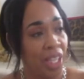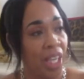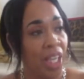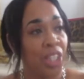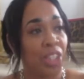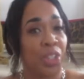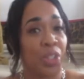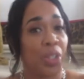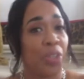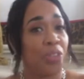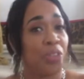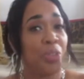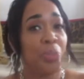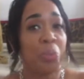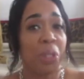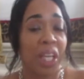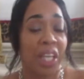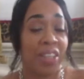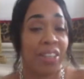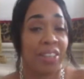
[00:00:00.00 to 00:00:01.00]
So if you
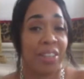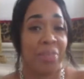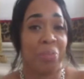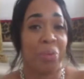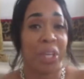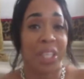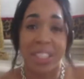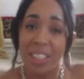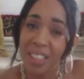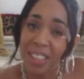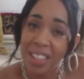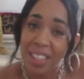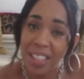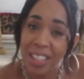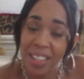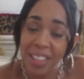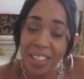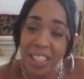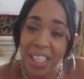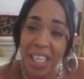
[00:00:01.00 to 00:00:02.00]
plan on impressing a
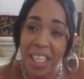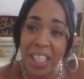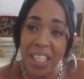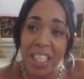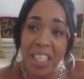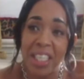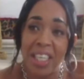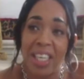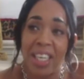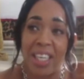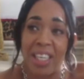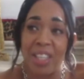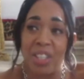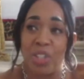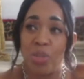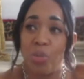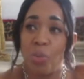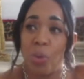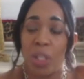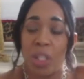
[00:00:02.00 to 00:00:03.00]
young lady and
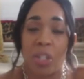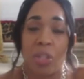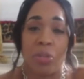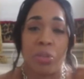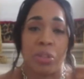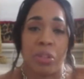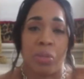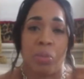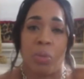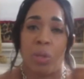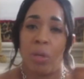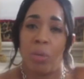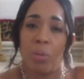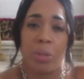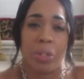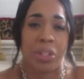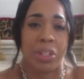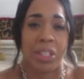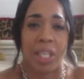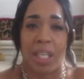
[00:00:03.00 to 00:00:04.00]
you want to go somewhere
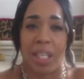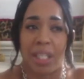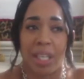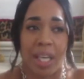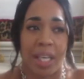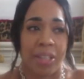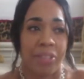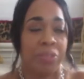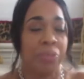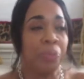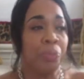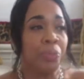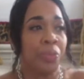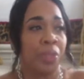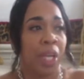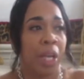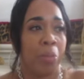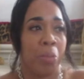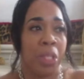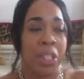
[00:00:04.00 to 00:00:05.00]
where it's not a lot of,
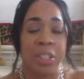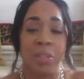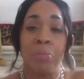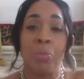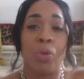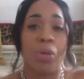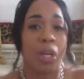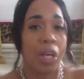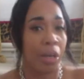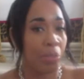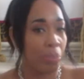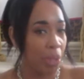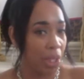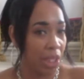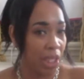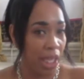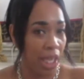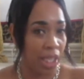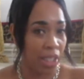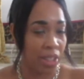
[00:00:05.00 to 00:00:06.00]
I mean, it's more upper
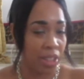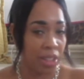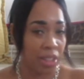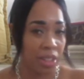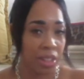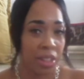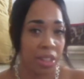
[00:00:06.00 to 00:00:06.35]
class.